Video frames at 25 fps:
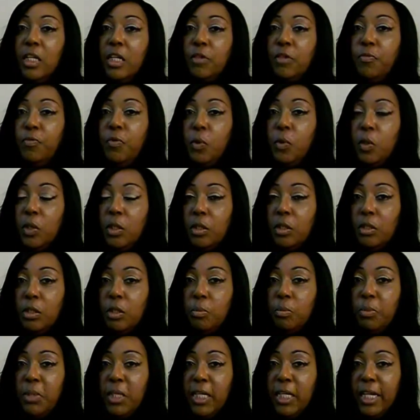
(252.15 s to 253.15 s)
And for to
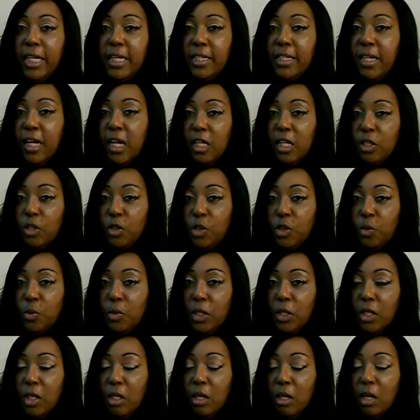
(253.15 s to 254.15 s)
be at Dollar
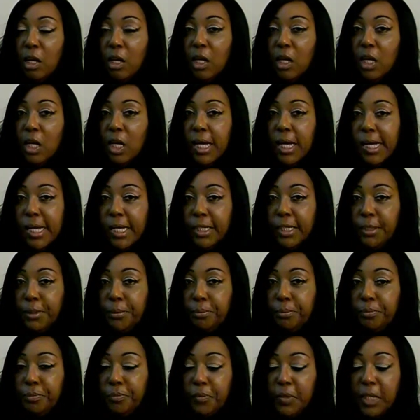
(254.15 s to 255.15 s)
Tree,
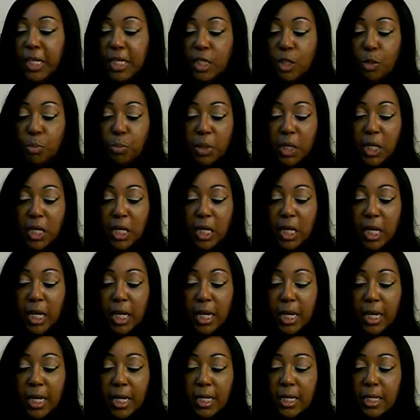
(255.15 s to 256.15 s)
not to be
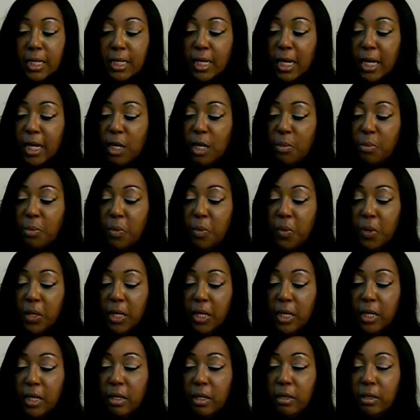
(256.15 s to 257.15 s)
a name
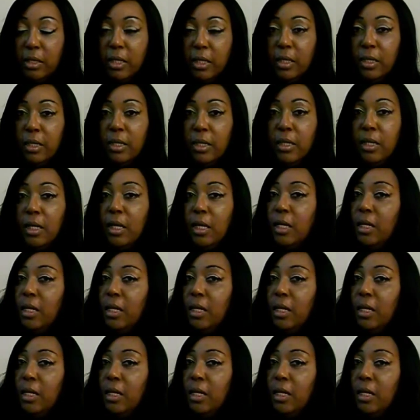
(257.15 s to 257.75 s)
brand cookie,